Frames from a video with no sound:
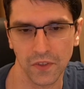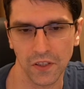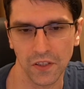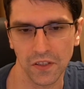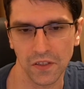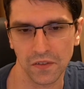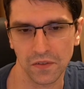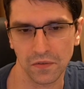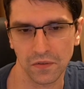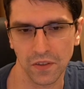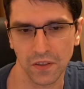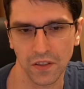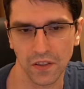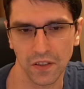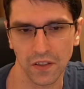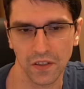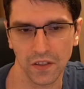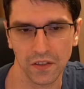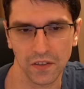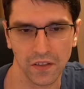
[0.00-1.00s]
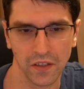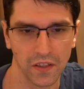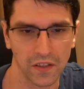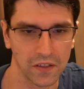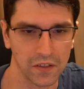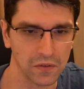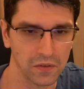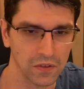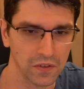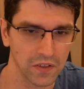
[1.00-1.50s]
e3,
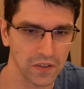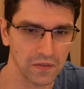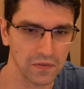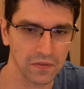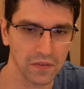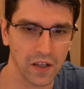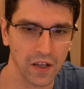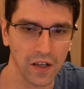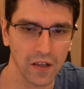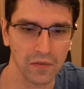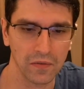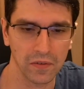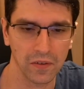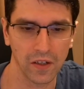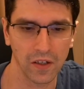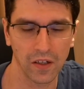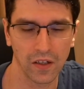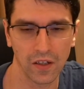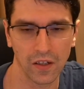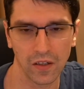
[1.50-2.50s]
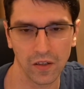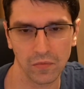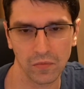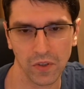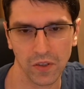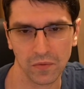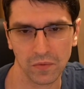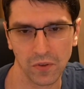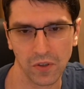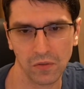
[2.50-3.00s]
taking on d5,
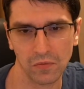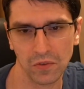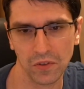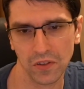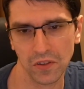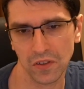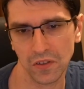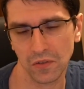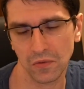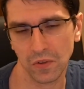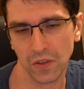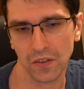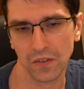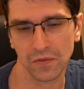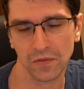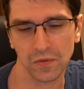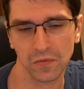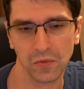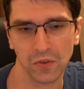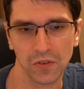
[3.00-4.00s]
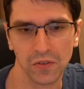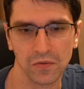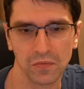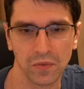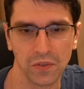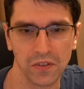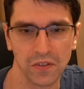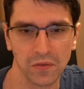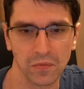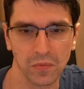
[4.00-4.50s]
but probably one of the most
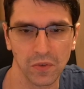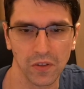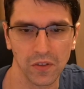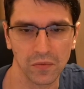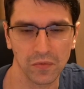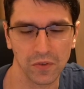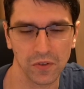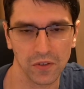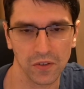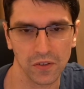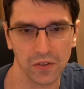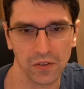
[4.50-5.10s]
principled